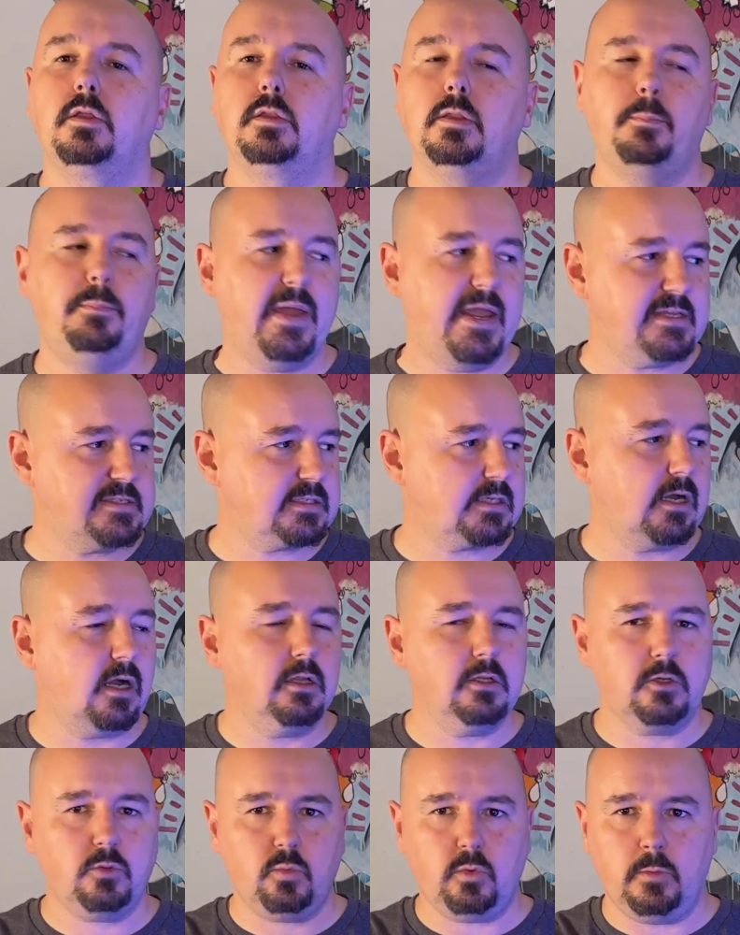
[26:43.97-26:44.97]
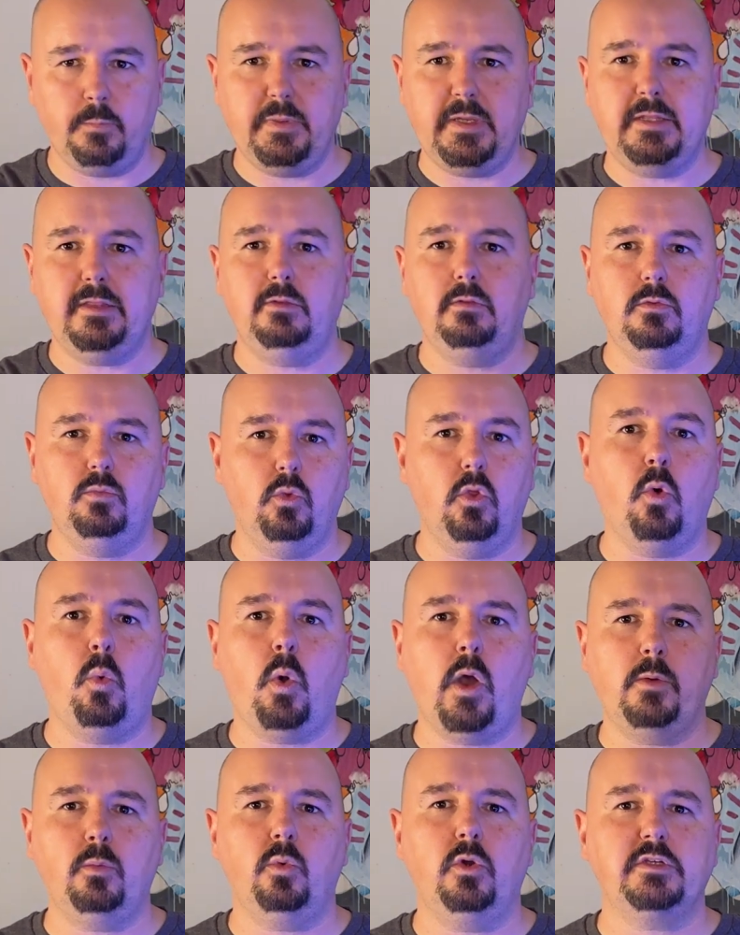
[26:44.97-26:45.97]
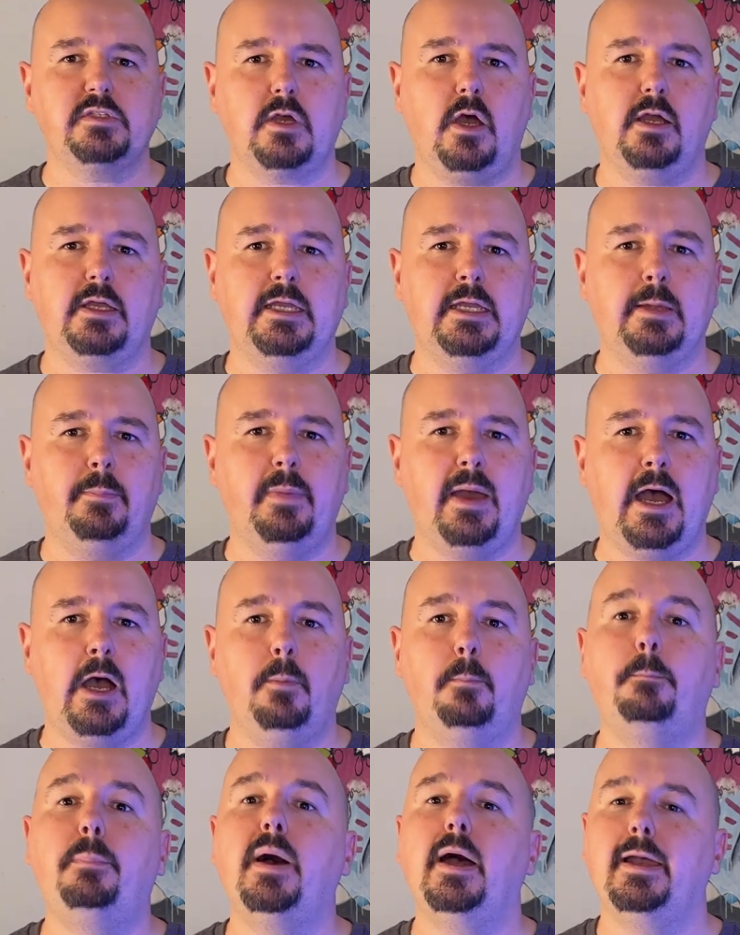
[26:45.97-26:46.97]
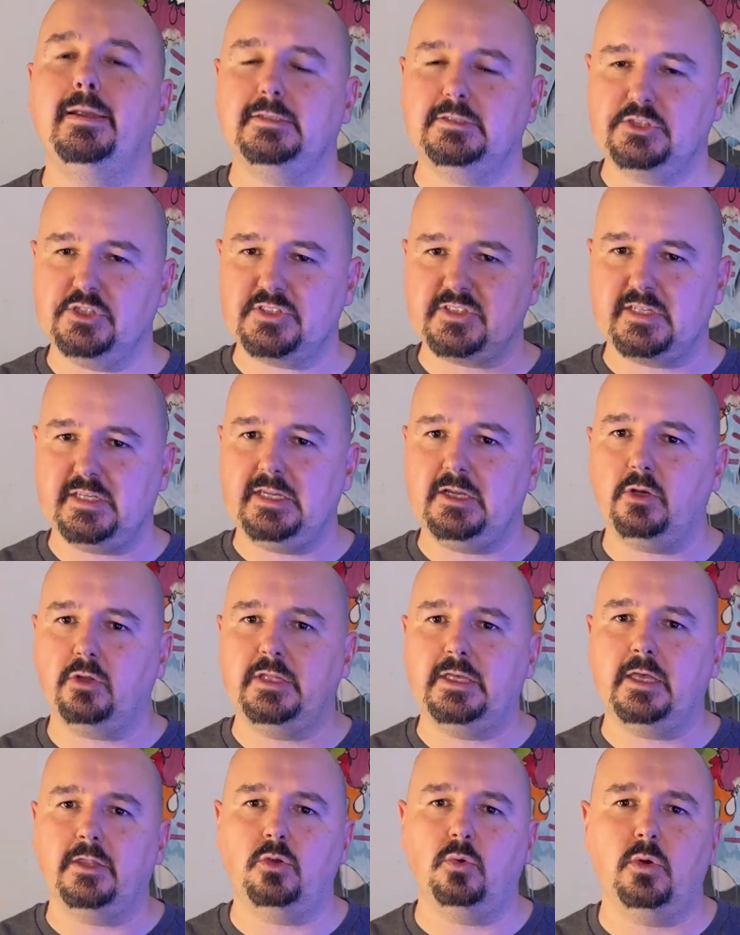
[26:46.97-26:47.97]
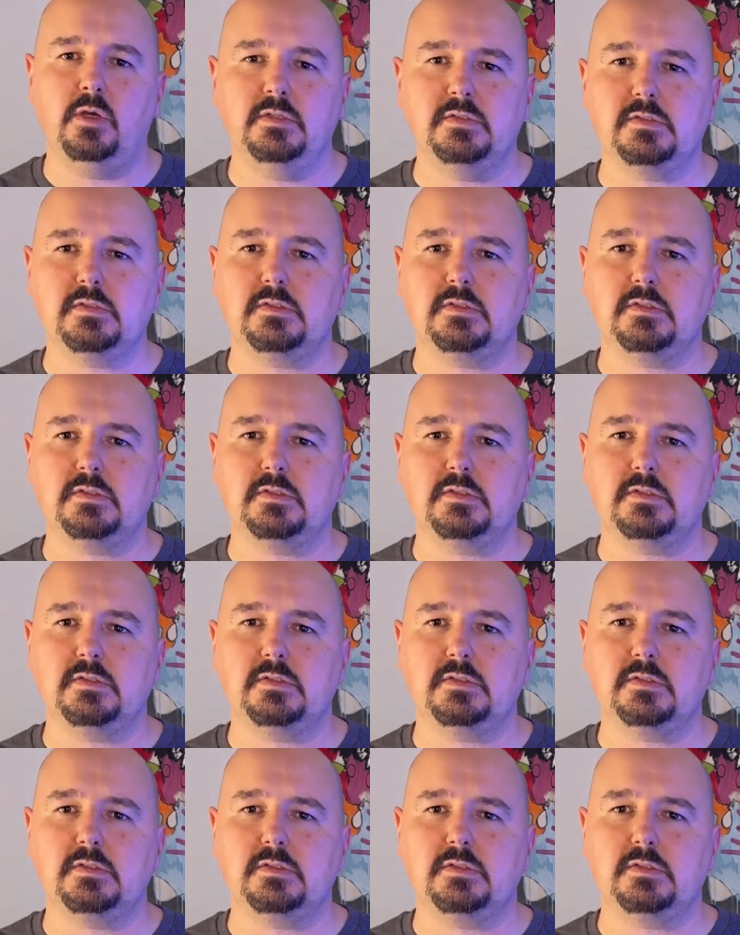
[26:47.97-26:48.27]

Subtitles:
The base color will be the one we're talking about, but just to hear the other ones.